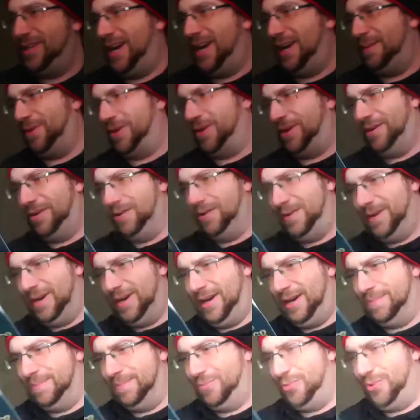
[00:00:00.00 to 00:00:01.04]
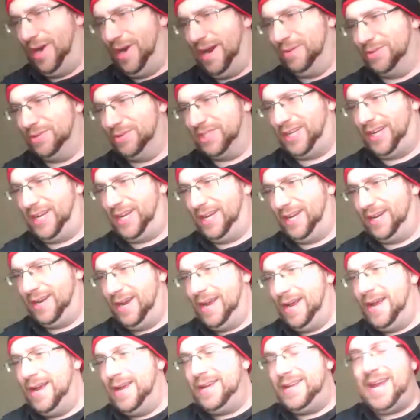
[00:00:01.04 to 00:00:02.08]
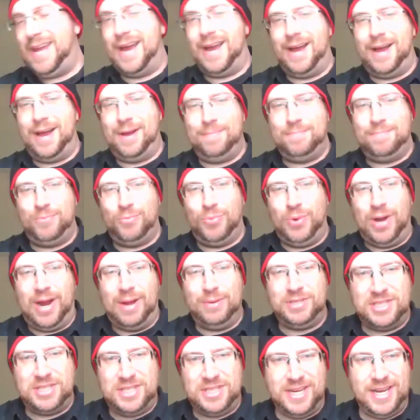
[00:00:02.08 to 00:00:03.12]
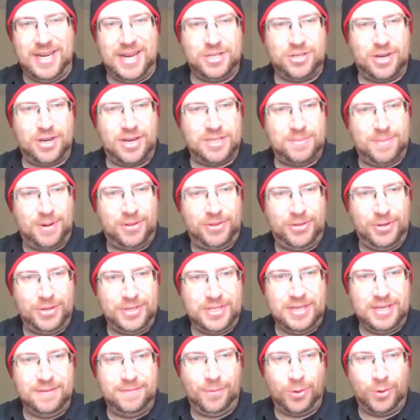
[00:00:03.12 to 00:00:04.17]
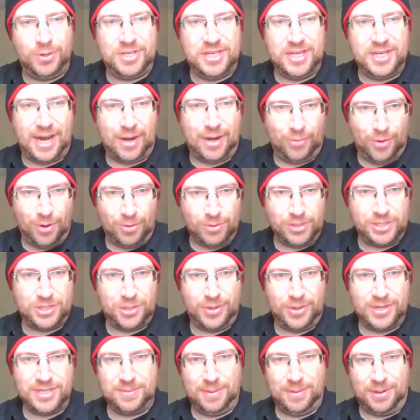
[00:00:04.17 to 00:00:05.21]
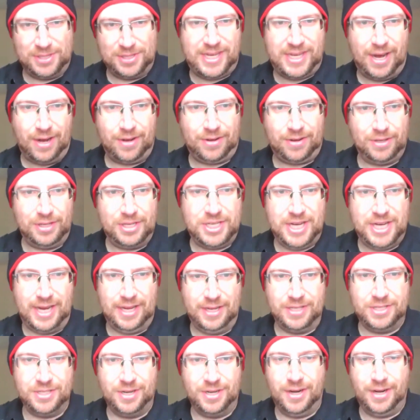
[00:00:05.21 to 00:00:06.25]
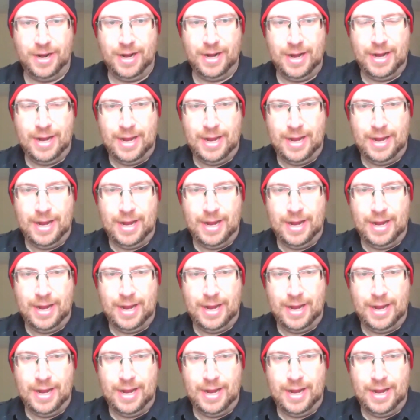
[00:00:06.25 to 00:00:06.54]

time ago um, when i was a kid yeah um, when i was a teenager i was about 13 14 i wrote stories about this character the challenger